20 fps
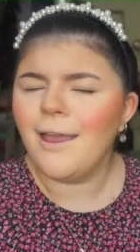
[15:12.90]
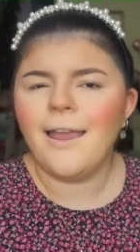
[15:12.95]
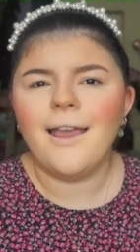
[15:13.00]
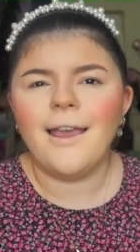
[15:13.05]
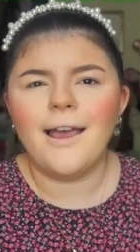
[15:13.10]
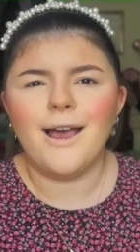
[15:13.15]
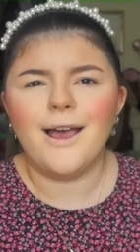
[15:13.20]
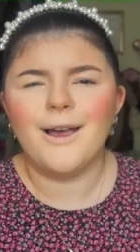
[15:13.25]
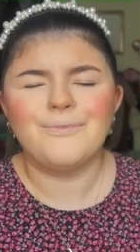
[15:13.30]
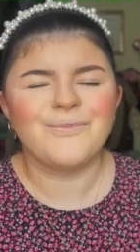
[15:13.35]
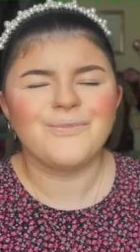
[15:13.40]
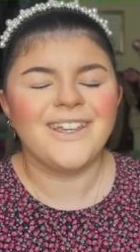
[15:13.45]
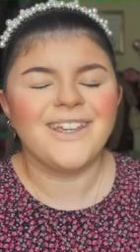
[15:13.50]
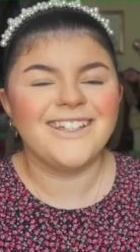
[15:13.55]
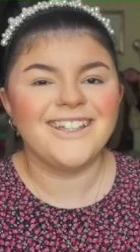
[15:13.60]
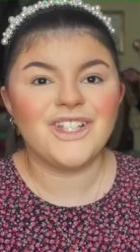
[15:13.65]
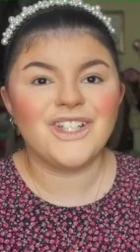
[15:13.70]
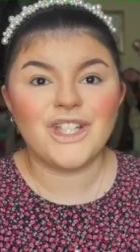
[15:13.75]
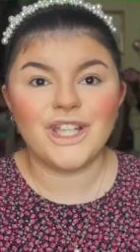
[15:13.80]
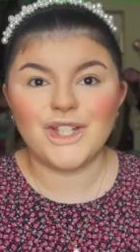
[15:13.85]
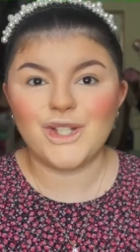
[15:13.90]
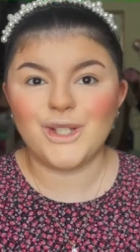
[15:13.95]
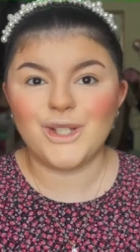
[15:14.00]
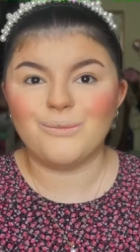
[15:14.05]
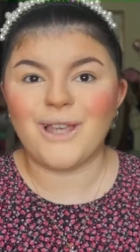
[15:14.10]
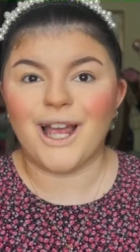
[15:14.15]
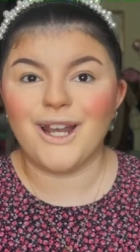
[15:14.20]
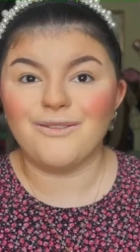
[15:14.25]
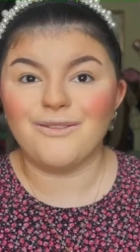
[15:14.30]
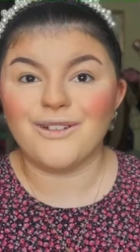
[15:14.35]
Uh, she assumed
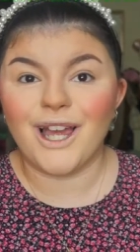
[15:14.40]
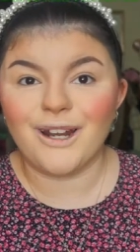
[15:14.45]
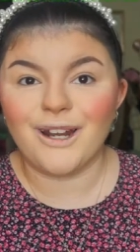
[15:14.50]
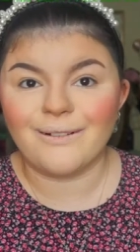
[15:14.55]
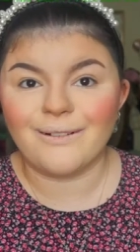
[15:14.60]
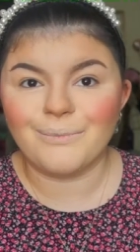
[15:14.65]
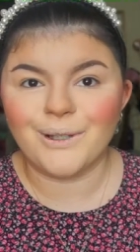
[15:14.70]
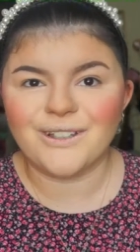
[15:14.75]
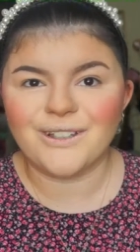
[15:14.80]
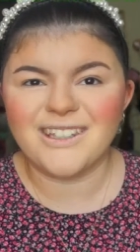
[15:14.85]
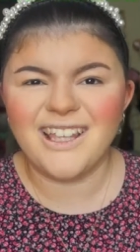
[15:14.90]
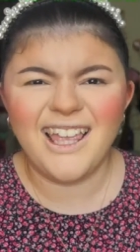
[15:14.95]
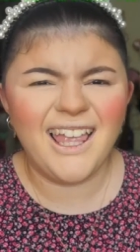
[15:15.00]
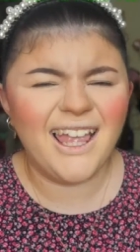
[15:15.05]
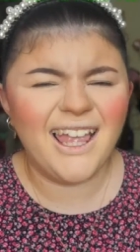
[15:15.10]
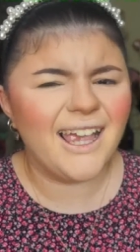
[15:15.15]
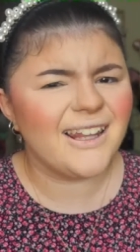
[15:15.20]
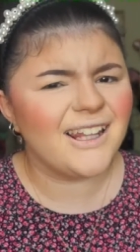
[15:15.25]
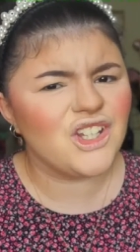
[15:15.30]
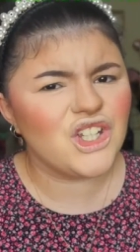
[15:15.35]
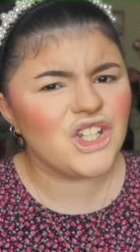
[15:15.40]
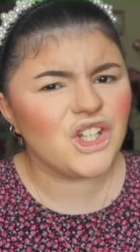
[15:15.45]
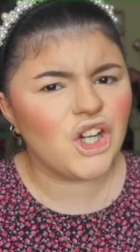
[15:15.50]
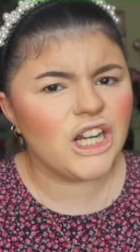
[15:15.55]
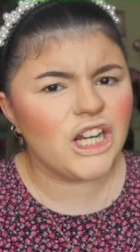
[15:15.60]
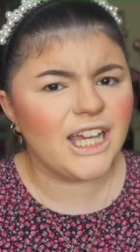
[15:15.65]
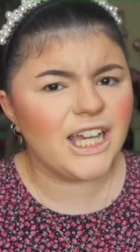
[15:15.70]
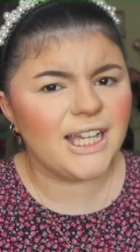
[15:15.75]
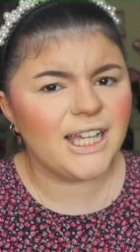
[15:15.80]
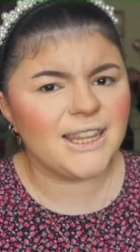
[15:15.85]
I love colouring books. And then she got in
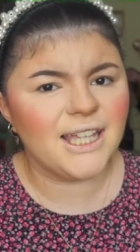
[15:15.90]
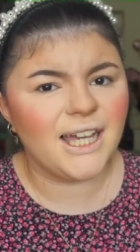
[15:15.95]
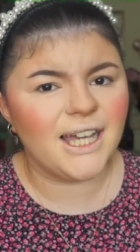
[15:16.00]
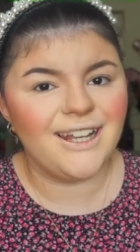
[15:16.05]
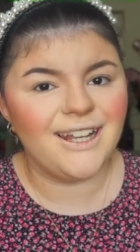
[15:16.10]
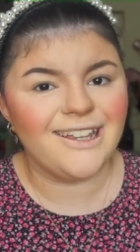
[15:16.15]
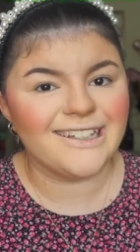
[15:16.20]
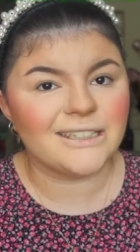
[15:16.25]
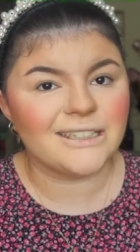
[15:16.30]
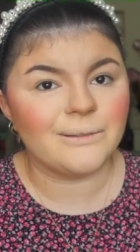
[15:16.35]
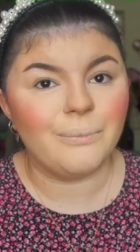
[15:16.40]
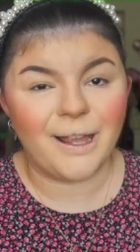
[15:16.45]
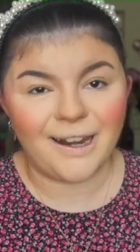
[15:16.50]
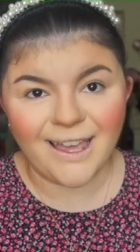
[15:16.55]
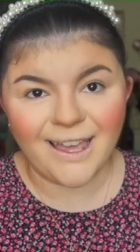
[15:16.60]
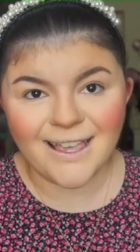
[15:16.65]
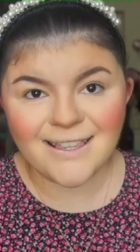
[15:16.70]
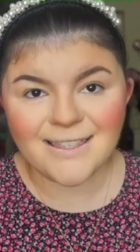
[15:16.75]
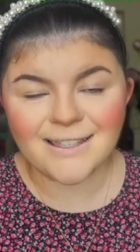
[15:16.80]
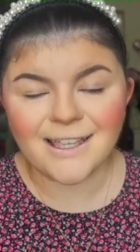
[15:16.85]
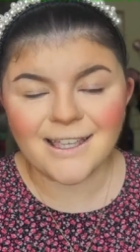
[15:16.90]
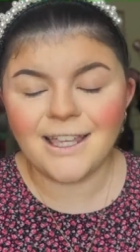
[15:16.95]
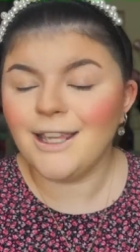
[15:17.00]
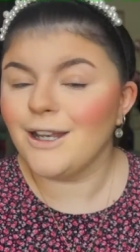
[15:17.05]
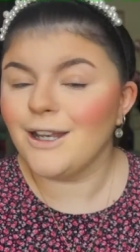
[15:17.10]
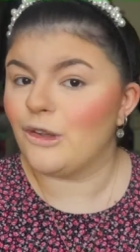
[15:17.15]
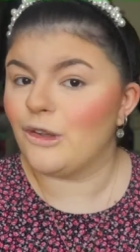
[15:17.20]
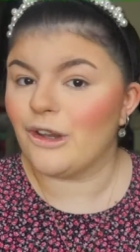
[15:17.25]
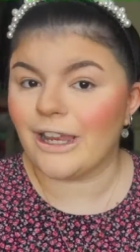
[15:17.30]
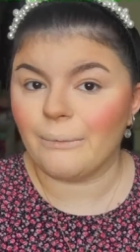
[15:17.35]
her head that I liked burlesque.
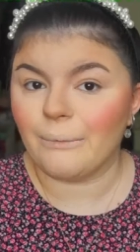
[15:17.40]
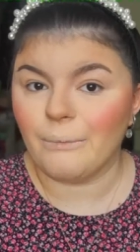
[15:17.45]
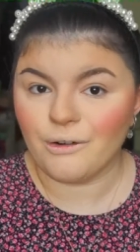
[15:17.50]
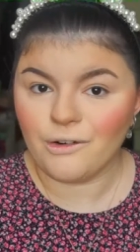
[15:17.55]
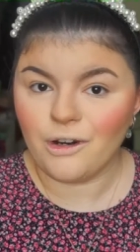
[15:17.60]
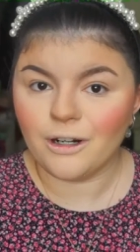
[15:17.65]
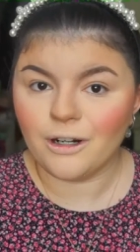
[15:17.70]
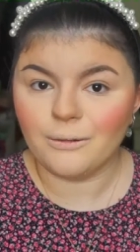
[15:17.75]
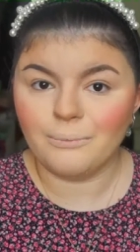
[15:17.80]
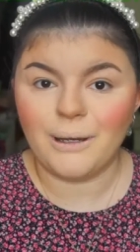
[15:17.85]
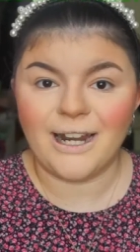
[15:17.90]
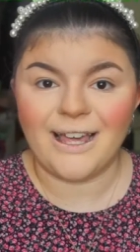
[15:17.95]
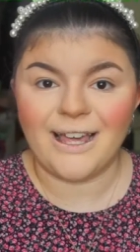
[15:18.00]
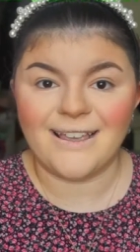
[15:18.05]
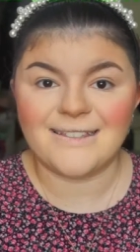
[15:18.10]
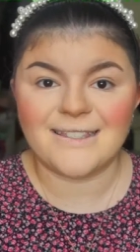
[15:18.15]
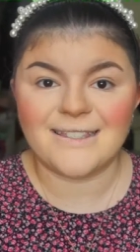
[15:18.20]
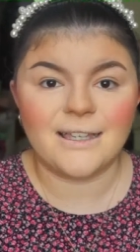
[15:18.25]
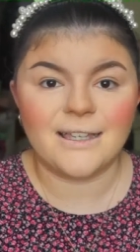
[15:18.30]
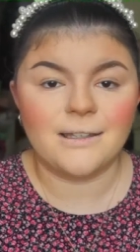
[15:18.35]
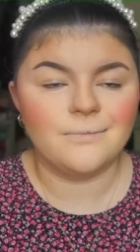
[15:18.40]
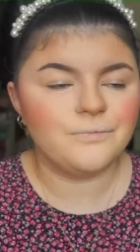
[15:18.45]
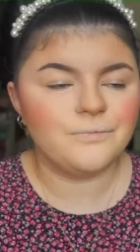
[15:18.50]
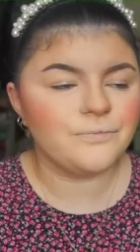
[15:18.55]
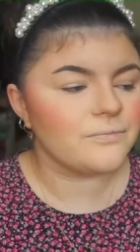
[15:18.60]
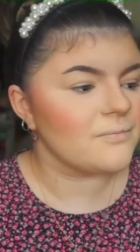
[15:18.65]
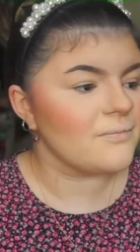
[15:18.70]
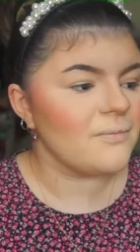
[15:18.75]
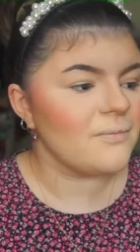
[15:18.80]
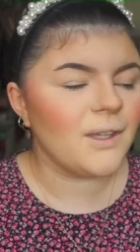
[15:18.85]
Now don't get me wrong, burlesque
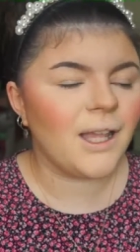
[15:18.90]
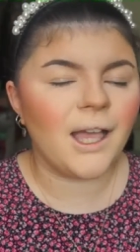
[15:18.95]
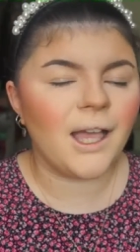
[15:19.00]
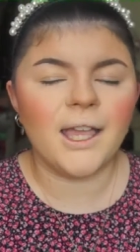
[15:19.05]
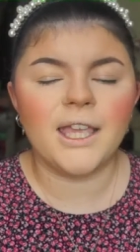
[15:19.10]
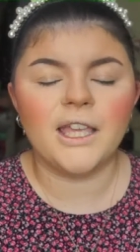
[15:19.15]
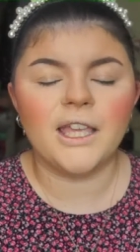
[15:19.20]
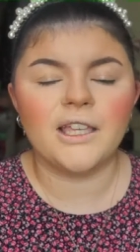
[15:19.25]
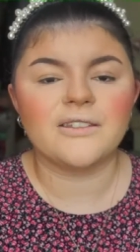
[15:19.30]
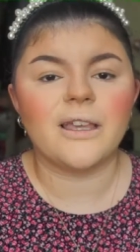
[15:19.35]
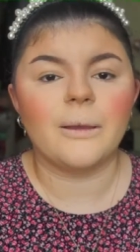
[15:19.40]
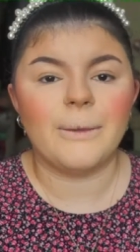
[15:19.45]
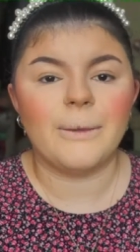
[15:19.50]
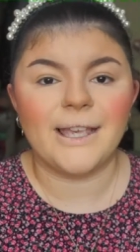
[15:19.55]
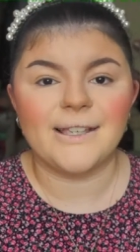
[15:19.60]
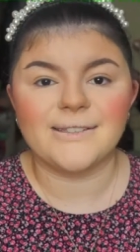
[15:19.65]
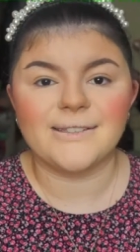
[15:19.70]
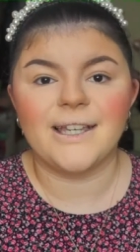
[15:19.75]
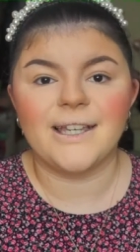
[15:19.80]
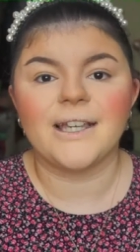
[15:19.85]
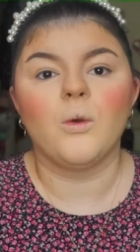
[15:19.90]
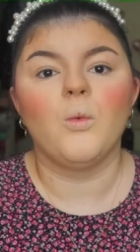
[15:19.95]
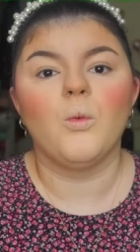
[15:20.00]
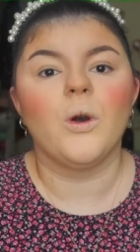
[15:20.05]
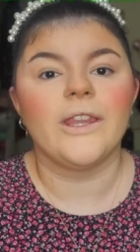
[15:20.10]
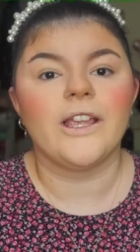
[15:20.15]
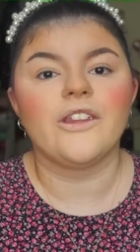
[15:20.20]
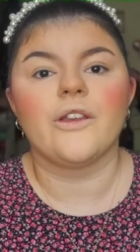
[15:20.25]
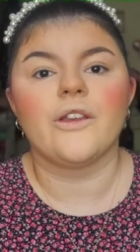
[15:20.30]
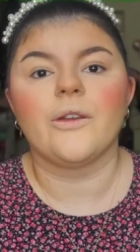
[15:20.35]
is amazing. What
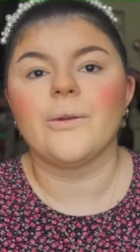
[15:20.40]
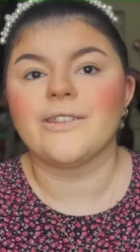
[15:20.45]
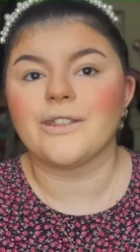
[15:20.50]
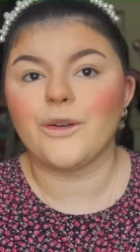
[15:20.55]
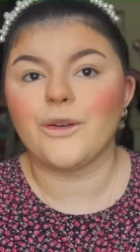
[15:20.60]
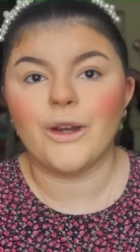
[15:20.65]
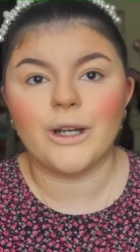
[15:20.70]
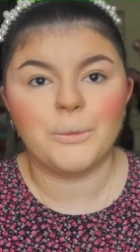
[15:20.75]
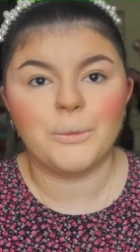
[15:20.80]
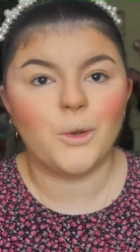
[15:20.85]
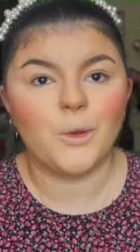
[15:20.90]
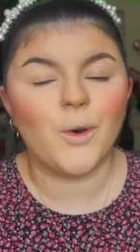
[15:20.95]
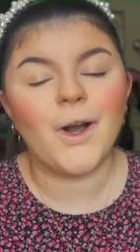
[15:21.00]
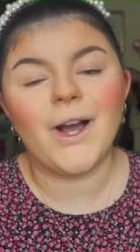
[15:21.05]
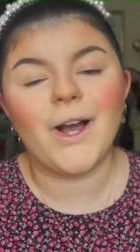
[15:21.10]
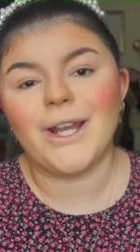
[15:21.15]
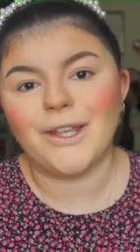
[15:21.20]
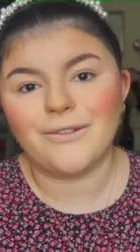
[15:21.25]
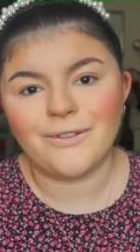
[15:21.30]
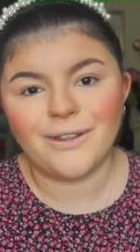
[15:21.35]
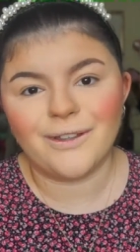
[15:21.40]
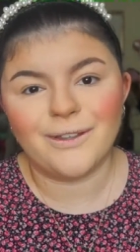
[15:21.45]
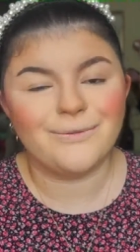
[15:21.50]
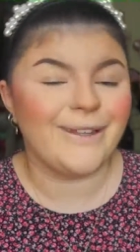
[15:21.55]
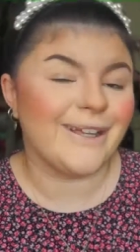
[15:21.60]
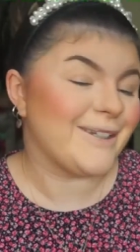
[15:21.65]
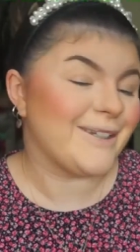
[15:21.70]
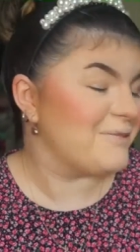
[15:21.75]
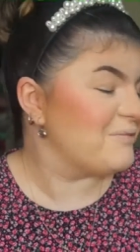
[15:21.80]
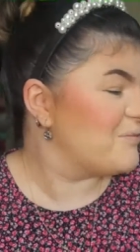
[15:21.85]
they do is incredible. I love,
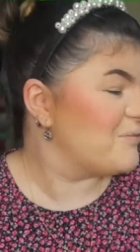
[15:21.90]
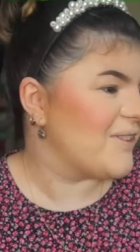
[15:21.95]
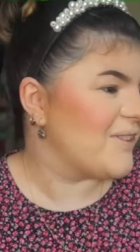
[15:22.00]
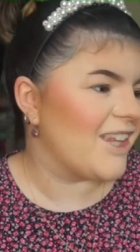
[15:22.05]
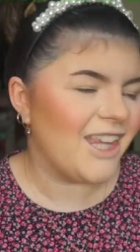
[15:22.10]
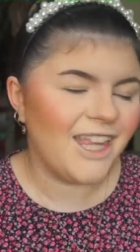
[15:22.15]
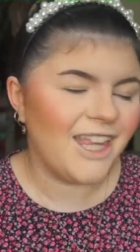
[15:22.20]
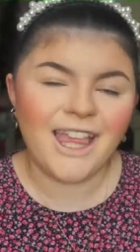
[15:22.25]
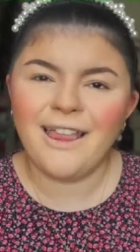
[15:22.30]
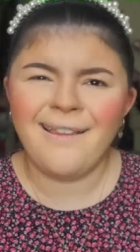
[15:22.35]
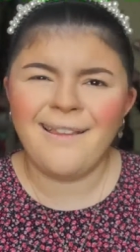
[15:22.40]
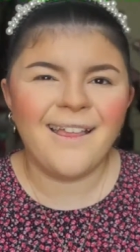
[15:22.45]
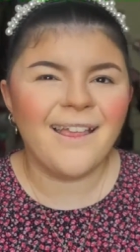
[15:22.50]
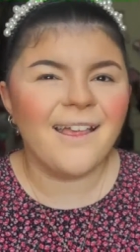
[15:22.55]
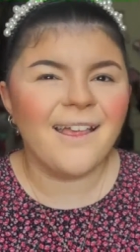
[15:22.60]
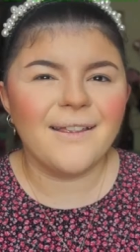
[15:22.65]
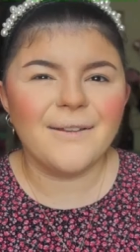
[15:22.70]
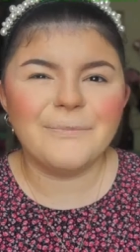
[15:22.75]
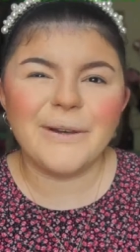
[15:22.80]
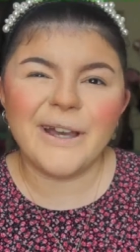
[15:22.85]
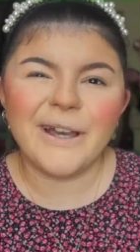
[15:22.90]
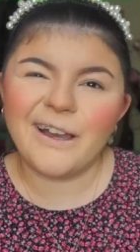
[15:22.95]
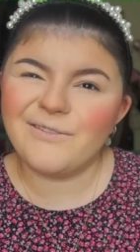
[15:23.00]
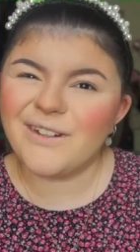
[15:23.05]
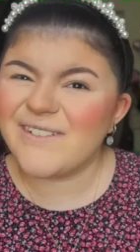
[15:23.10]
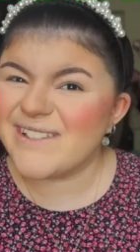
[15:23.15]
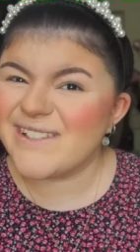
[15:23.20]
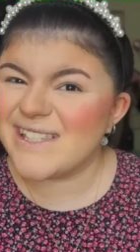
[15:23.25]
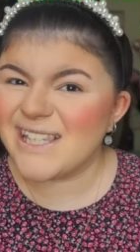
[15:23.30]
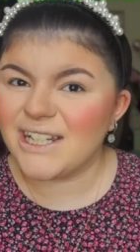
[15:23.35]
like, but I've
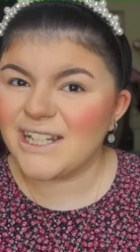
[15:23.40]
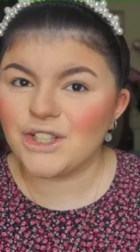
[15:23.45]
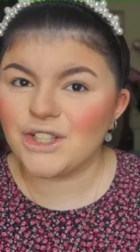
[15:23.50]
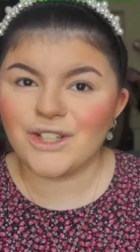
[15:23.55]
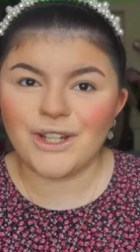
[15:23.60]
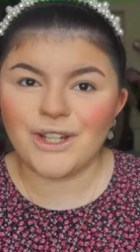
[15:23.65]
never seen a show.